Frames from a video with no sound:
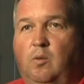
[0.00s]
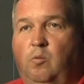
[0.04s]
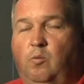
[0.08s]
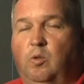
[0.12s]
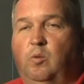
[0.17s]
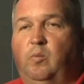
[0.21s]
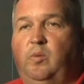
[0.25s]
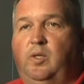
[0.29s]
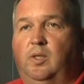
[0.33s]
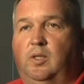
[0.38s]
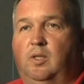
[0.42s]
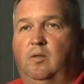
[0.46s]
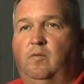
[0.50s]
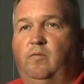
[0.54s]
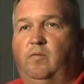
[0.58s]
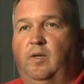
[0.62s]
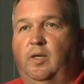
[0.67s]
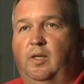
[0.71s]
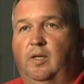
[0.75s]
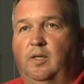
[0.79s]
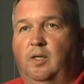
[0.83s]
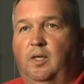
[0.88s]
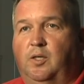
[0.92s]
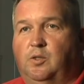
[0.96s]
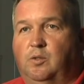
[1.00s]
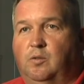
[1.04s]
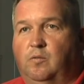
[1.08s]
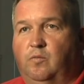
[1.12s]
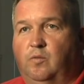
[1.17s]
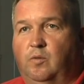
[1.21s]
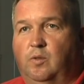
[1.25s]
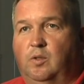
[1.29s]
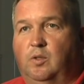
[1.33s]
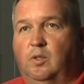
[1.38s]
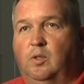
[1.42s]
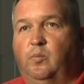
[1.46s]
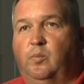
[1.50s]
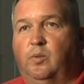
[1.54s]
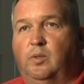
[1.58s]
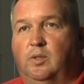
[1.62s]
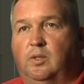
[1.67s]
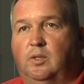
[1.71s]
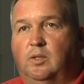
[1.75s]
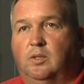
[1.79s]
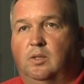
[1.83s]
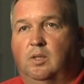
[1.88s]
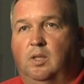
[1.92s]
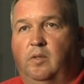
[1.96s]
We're building a foundation for a good
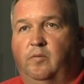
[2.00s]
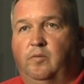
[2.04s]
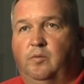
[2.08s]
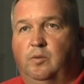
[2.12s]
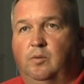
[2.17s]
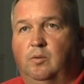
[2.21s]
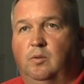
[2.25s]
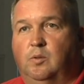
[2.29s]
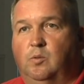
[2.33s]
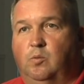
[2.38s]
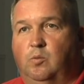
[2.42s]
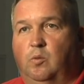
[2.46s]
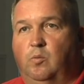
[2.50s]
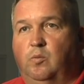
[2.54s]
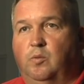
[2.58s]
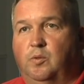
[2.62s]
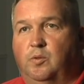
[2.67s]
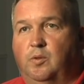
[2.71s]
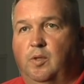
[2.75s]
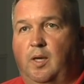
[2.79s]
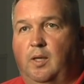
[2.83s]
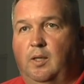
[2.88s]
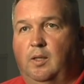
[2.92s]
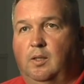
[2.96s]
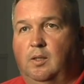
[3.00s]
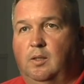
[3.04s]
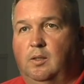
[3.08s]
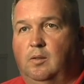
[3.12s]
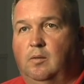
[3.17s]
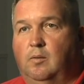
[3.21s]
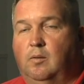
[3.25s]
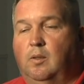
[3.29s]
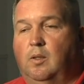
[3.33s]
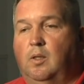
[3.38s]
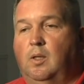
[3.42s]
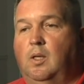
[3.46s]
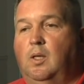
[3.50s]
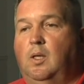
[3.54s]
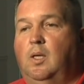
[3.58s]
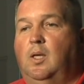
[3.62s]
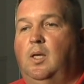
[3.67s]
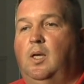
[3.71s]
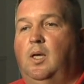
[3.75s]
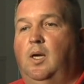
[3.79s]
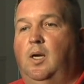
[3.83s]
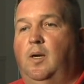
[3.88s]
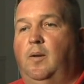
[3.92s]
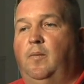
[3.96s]
police officer is what we're trying to do.
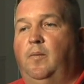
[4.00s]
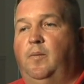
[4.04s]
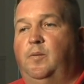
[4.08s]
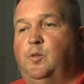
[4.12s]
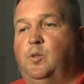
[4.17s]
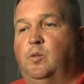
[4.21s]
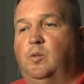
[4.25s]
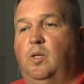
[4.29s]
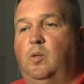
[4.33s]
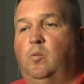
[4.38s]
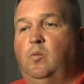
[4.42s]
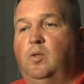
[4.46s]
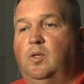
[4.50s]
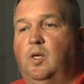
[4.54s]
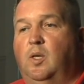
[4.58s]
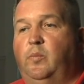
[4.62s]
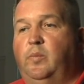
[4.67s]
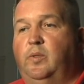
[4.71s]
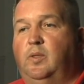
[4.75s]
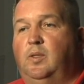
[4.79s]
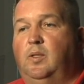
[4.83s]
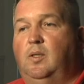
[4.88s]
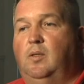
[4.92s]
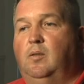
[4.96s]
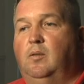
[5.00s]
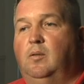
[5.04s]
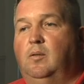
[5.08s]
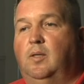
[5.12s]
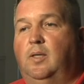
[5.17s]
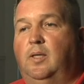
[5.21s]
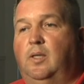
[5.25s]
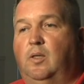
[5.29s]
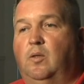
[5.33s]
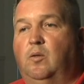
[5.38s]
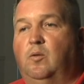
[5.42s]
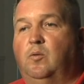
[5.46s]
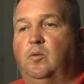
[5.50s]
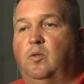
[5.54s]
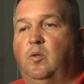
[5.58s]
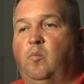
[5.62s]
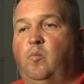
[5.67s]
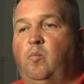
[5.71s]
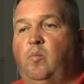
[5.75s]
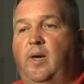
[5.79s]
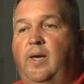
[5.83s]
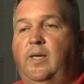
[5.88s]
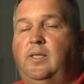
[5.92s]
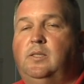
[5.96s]
Uh, so they will come in here and learn the
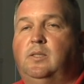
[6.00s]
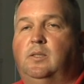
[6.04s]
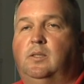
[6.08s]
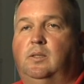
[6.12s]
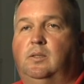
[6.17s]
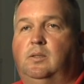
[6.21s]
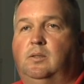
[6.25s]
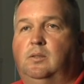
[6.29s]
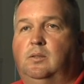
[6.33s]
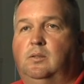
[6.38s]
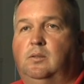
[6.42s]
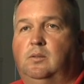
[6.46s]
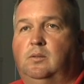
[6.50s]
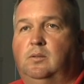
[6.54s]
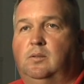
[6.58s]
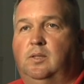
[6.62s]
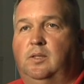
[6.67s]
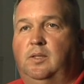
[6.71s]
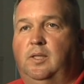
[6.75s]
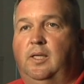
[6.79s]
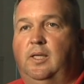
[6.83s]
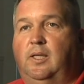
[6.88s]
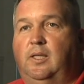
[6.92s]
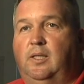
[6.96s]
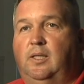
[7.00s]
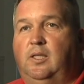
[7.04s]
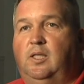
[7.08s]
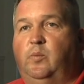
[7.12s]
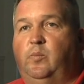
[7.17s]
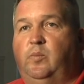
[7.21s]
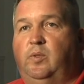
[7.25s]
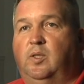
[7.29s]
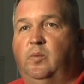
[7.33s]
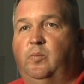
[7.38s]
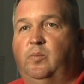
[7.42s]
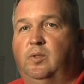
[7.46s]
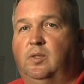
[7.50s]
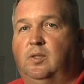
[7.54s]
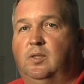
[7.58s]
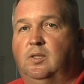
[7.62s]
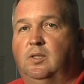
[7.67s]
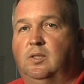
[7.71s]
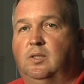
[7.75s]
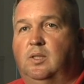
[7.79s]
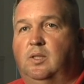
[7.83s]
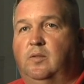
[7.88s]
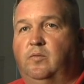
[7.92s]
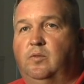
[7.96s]
basics that they need to be a
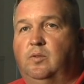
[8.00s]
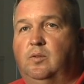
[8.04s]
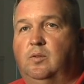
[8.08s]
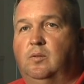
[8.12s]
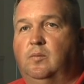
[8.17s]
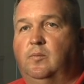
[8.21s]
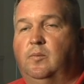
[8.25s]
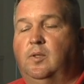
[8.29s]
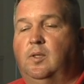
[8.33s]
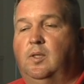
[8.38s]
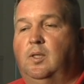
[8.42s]
police officer.